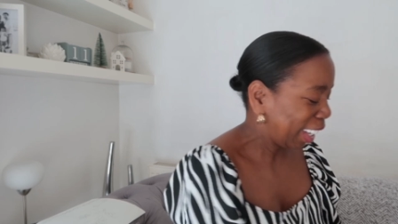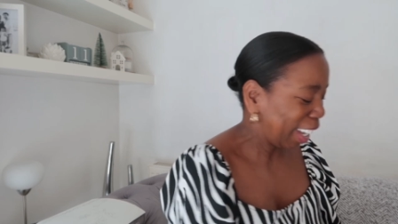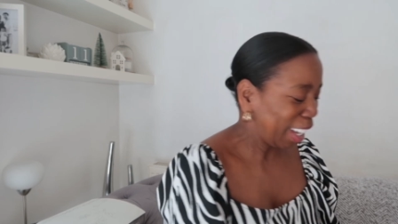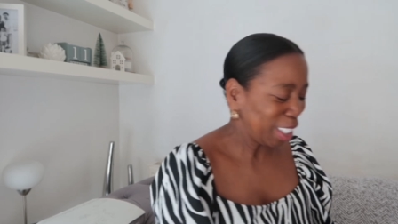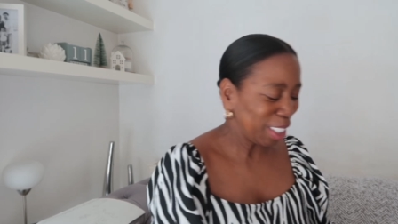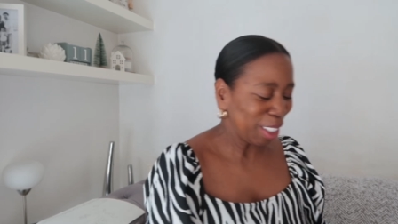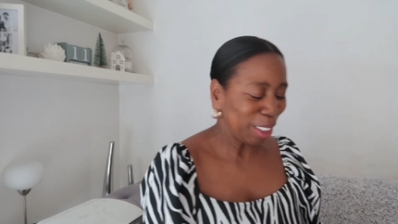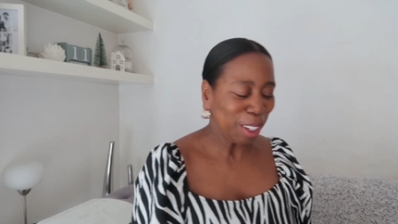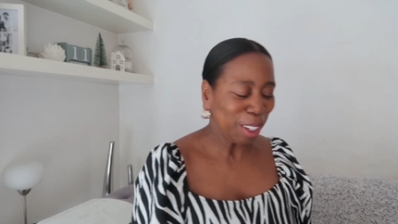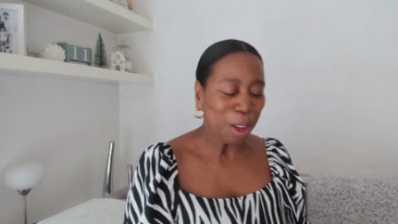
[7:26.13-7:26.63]

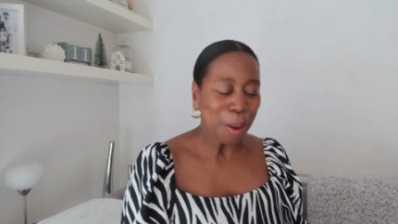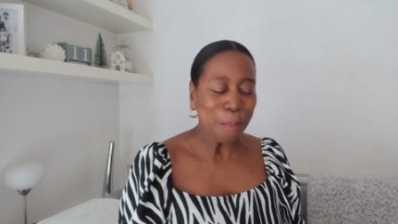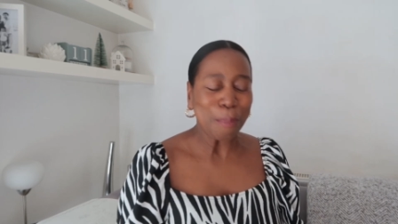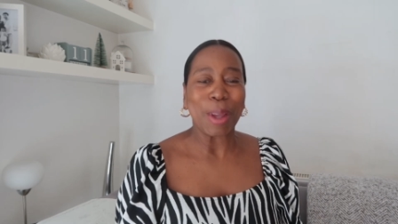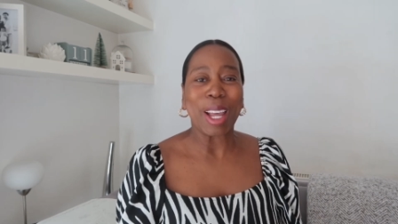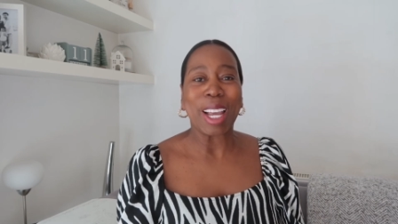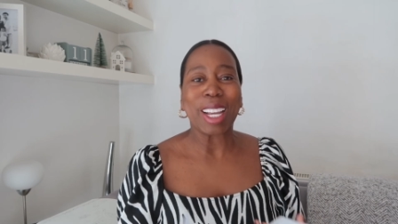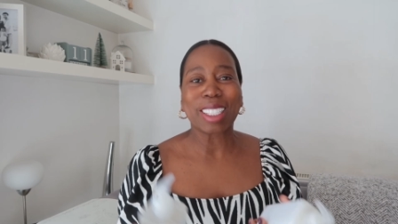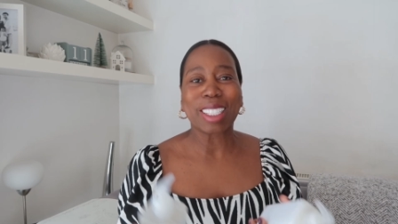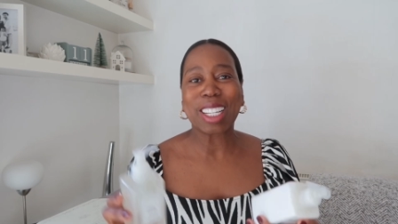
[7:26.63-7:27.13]
okay, so going
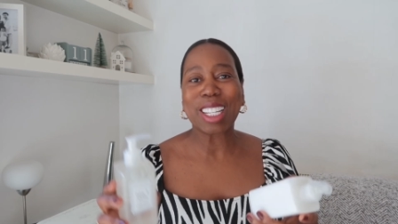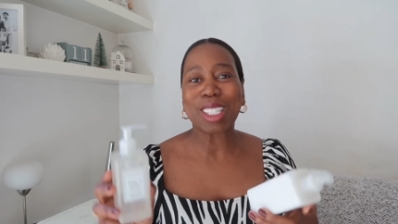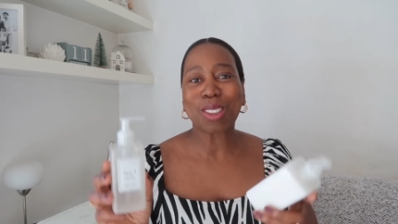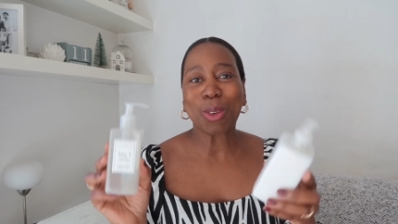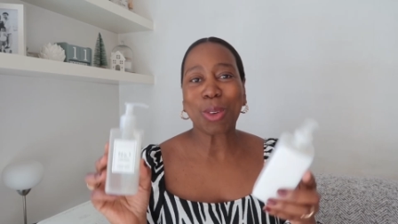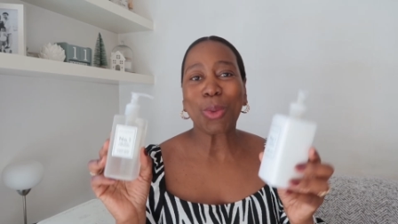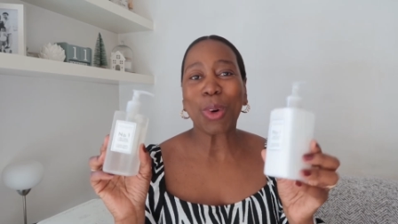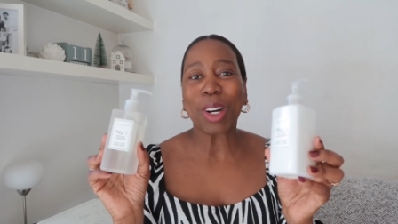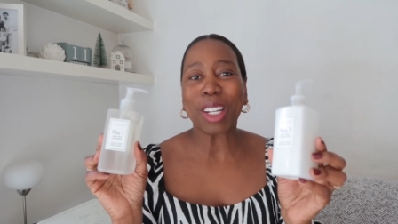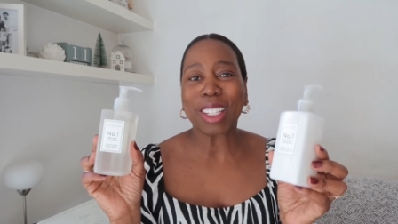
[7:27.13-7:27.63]
back,
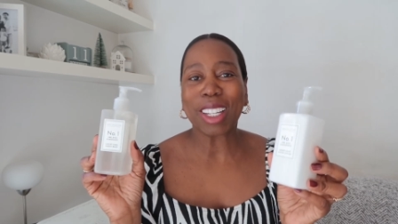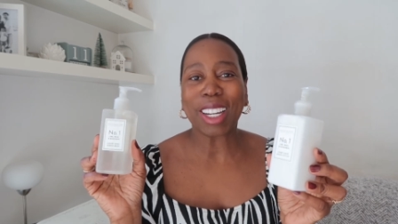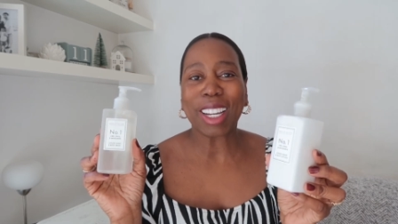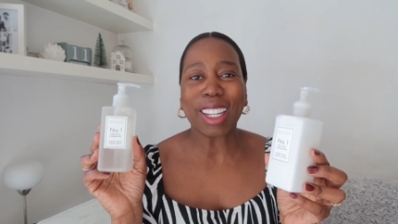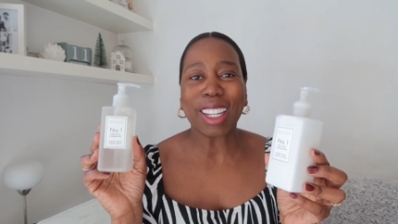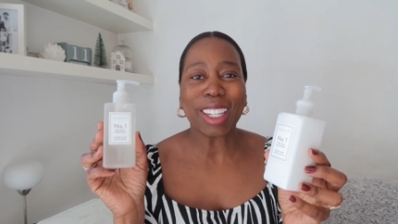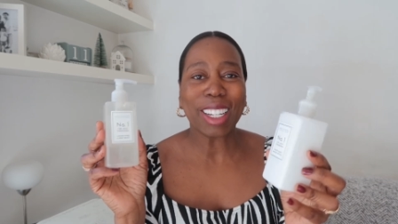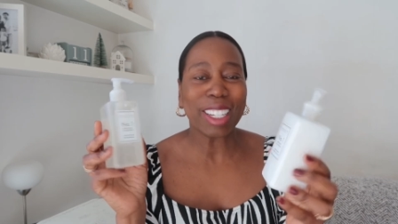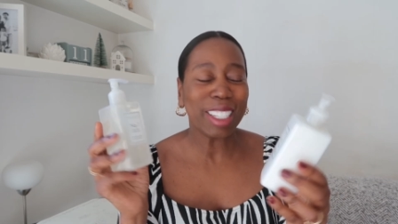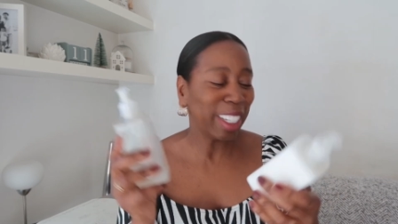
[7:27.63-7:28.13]
these were
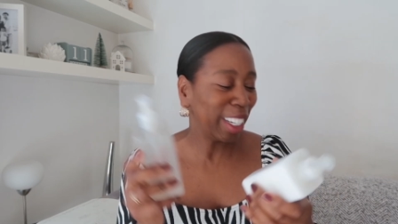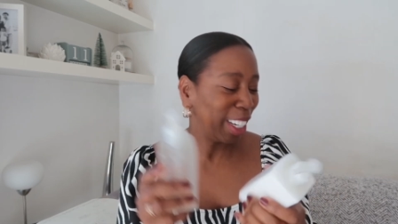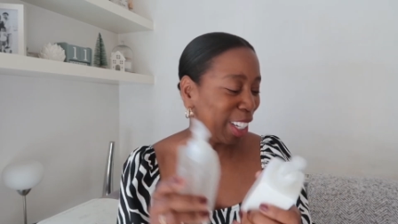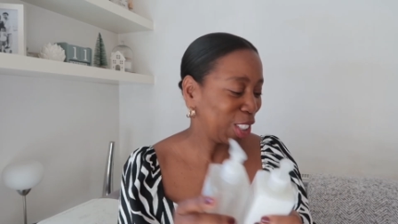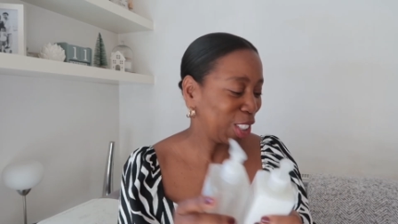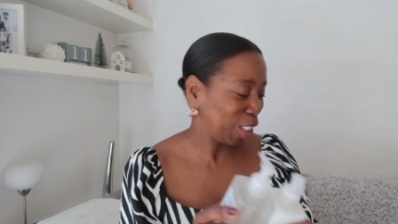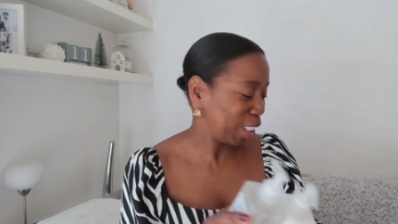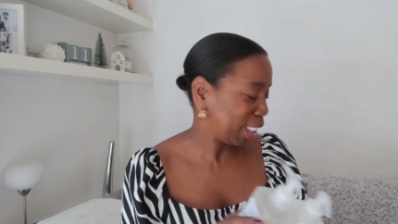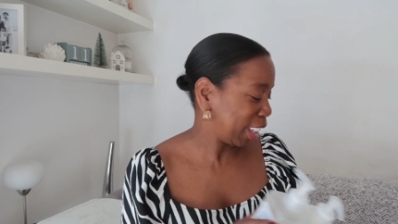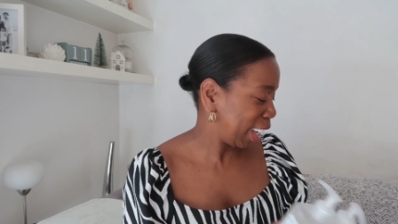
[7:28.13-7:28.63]
1.99
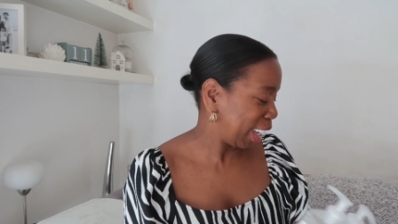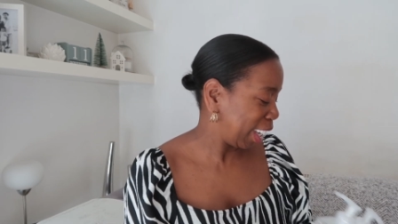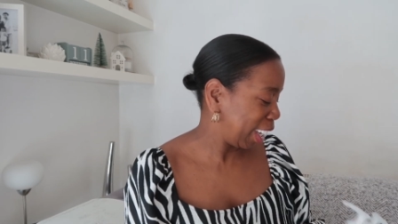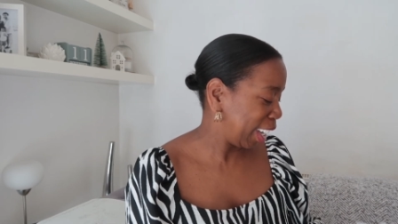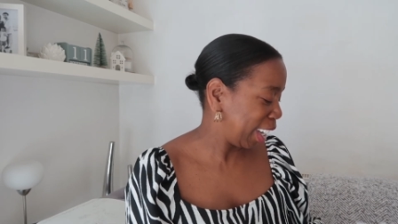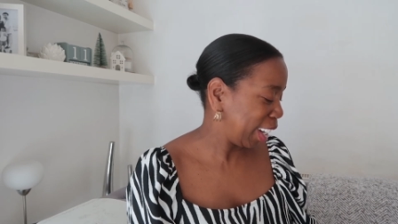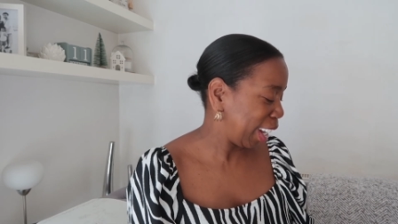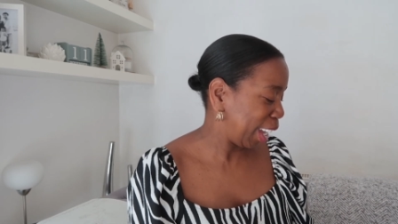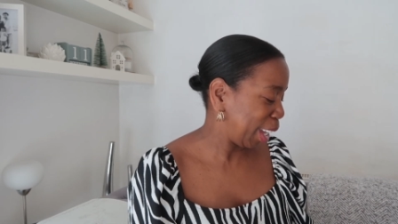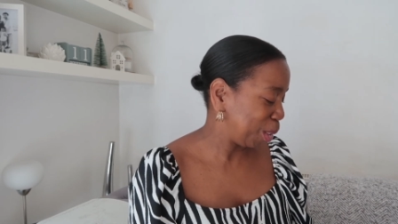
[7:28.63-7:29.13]
each, okay,
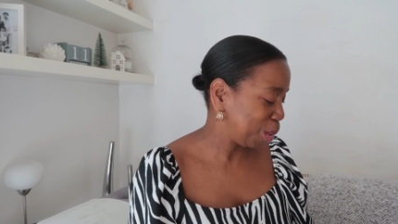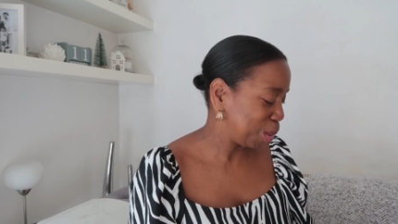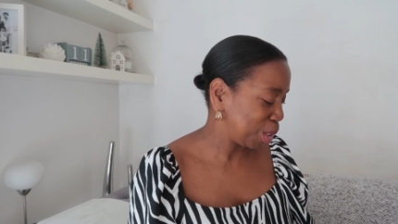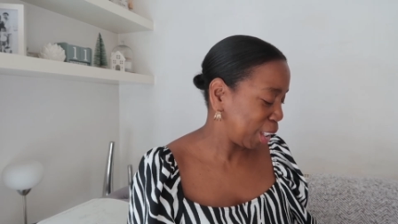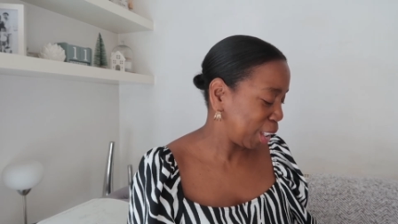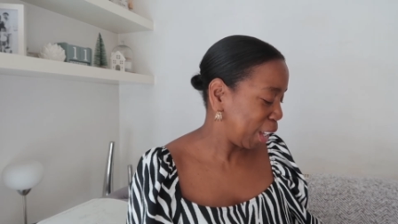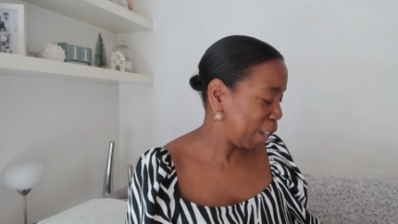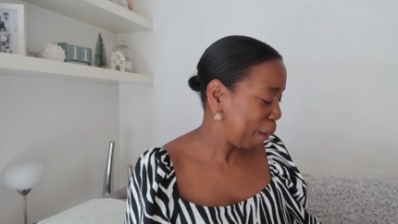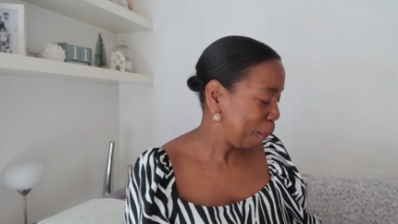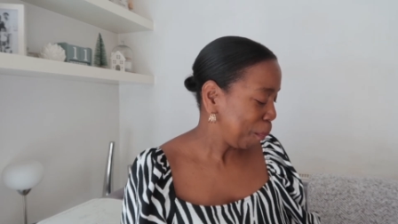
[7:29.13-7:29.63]
in
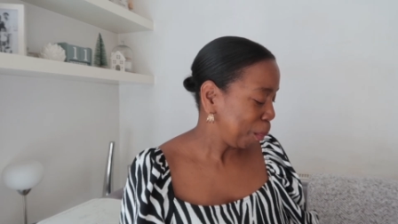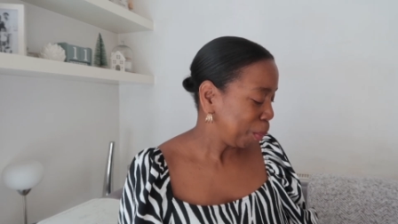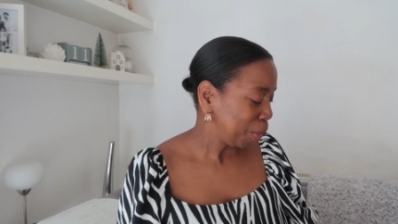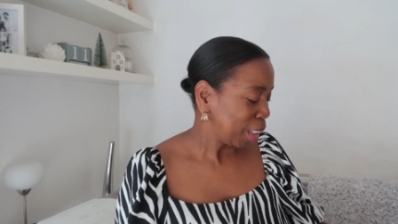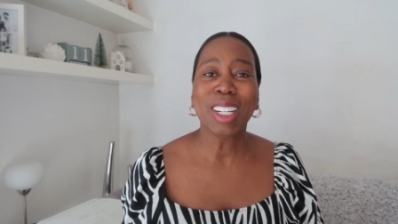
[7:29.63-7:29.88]
Aldi.